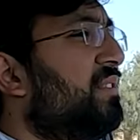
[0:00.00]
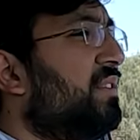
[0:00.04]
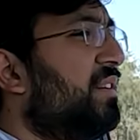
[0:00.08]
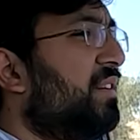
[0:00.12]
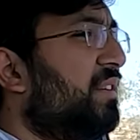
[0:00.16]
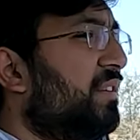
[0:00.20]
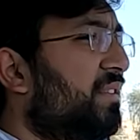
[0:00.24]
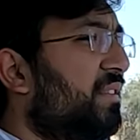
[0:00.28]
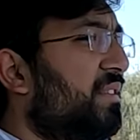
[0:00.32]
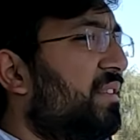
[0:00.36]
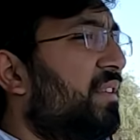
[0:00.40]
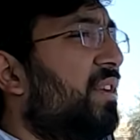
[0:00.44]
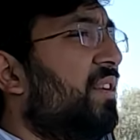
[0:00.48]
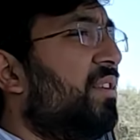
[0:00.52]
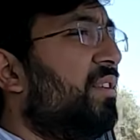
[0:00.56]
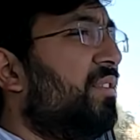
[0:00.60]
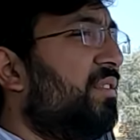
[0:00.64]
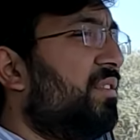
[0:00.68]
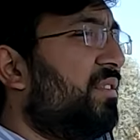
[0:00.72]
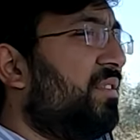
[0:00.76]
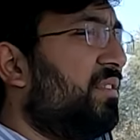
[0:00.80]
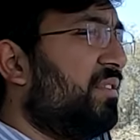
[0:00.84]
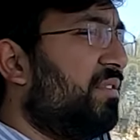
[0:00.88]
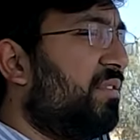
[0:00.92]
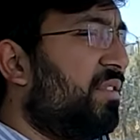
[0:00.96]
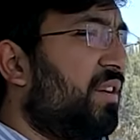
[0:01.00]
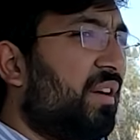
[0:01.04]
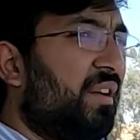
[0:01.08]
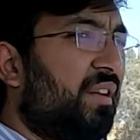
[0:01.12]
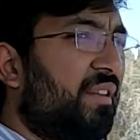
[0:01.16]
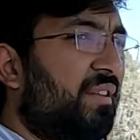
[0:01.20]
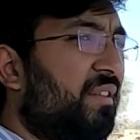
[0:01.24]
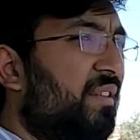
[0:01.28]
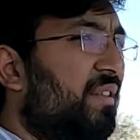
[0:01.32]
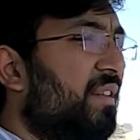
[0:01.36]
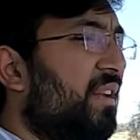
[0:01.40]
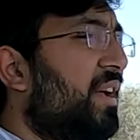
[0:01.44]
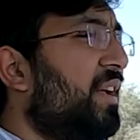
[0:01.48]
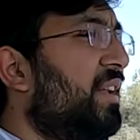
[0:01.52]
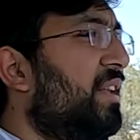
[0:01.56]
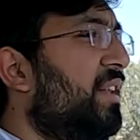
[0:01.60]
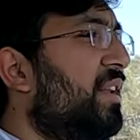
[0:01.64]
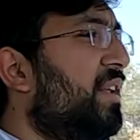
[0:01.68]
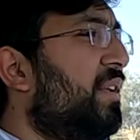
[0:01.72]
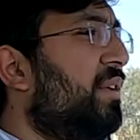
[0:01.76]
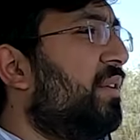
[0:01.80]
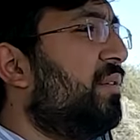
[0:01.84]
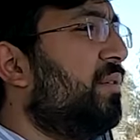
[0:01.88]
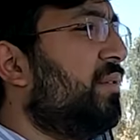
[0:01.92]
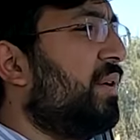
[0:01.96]
just struggles
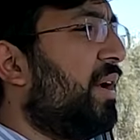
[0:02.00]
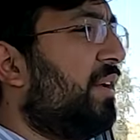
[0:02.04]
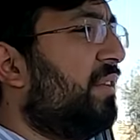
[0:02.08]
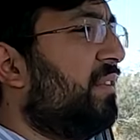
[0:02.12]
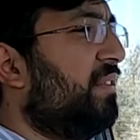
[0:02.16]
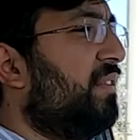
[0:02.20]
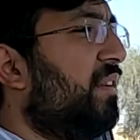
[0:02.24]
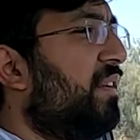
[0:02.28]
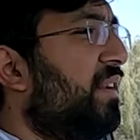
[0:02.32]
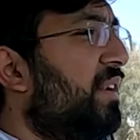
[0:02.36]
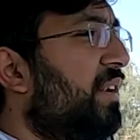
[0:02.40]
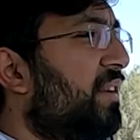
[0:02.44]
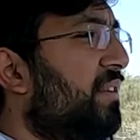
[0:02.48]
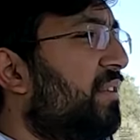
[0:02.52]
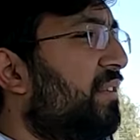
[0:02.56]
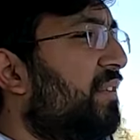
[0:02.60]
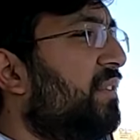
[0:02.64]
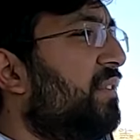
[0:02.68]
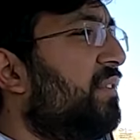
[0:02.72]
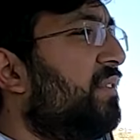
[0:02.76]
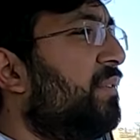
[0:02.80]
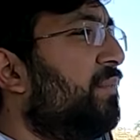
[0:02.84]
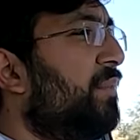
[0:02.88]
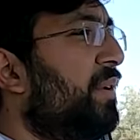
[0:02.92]
slightly to accelerate a little